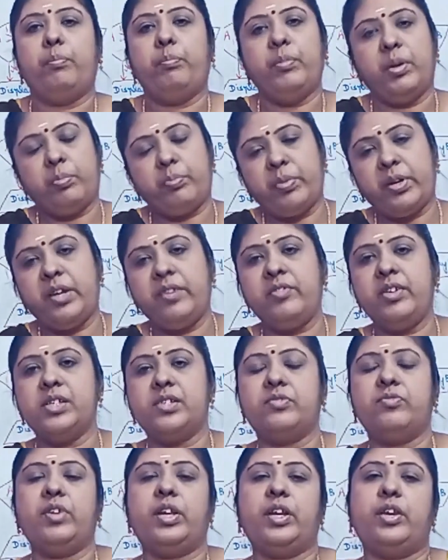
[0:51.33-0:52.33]
In
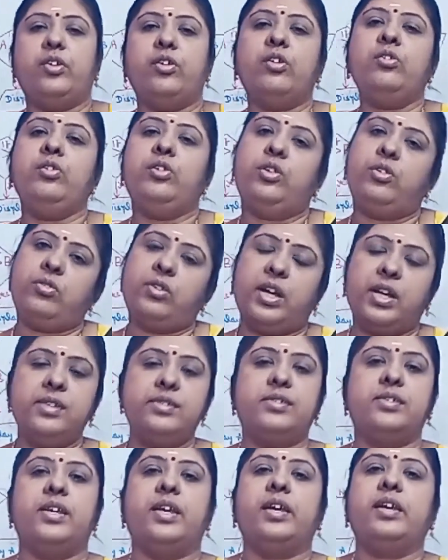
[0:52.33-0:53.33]
previous video, you
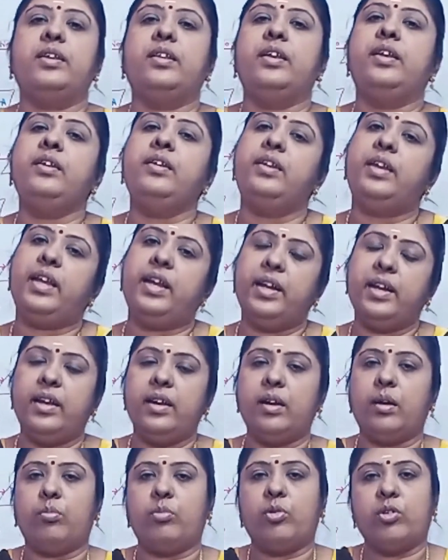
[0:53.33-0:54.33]
can check in
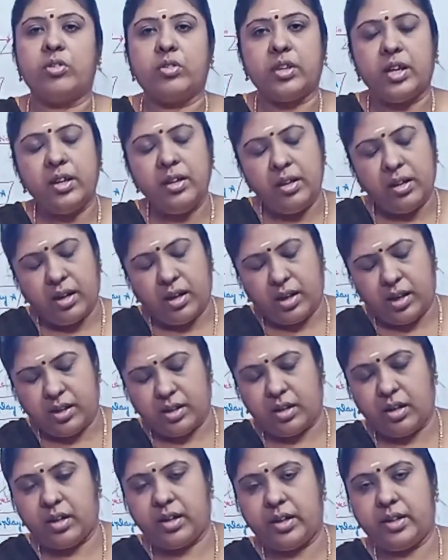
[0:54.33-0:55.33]
detail about the
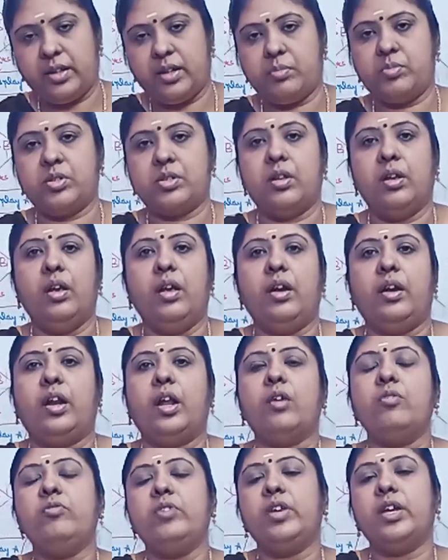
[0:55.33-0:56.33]
algorithms.
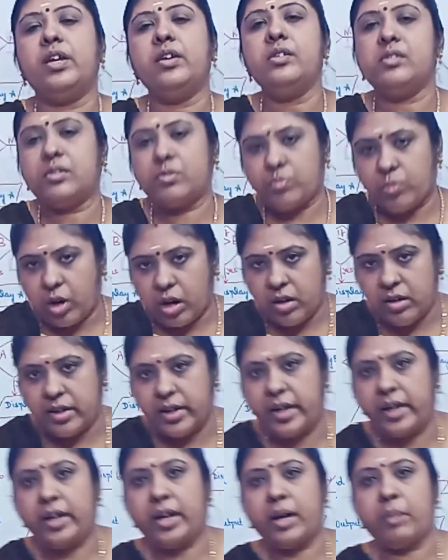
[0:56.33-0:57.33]
Now here, small
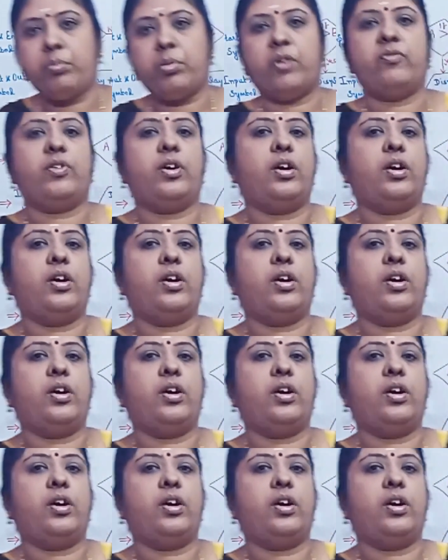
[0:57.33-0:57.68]
recap of